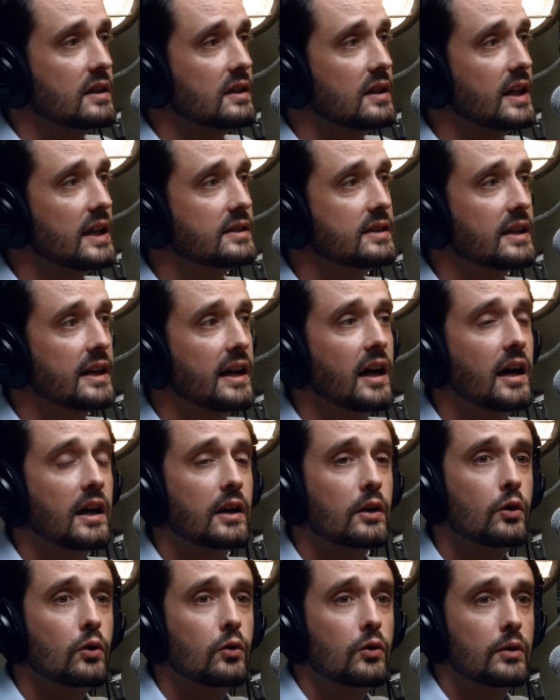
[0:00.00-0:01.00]
let's say I
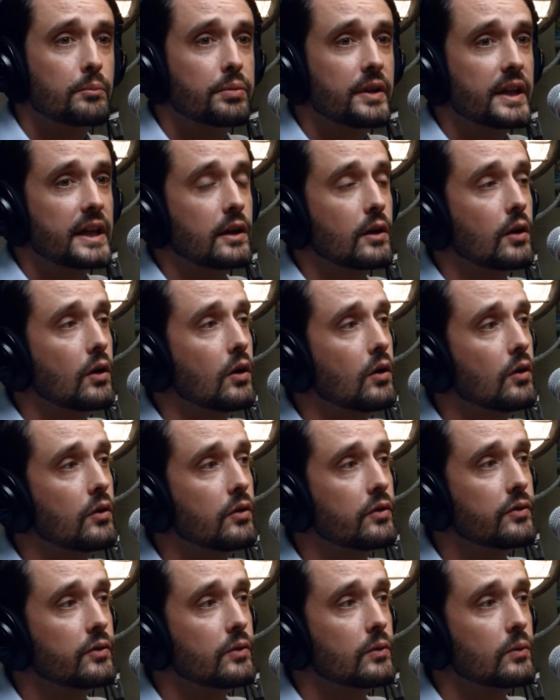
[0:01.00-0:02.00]
go and play
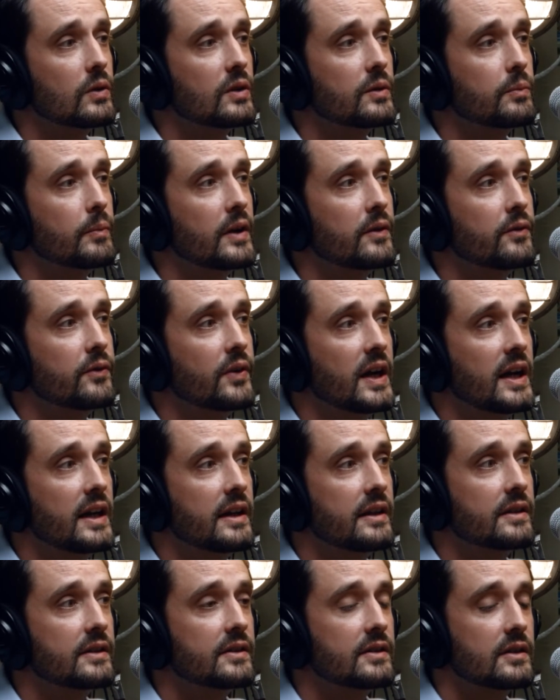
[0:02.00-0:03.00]
golf with my
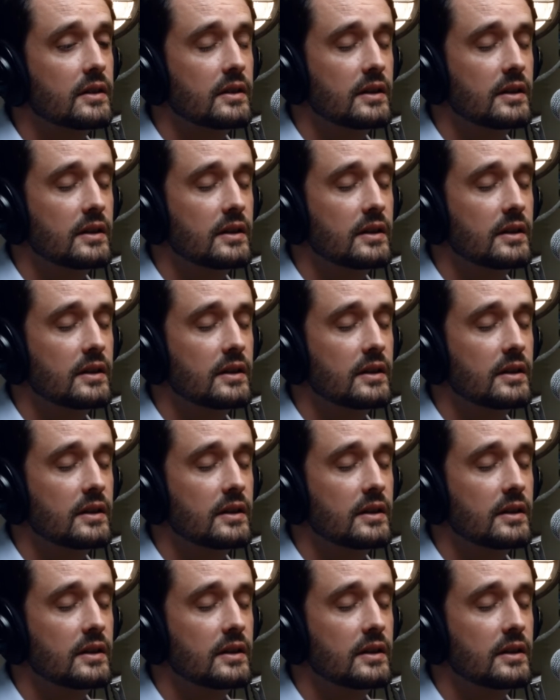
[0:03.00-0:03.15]
friends,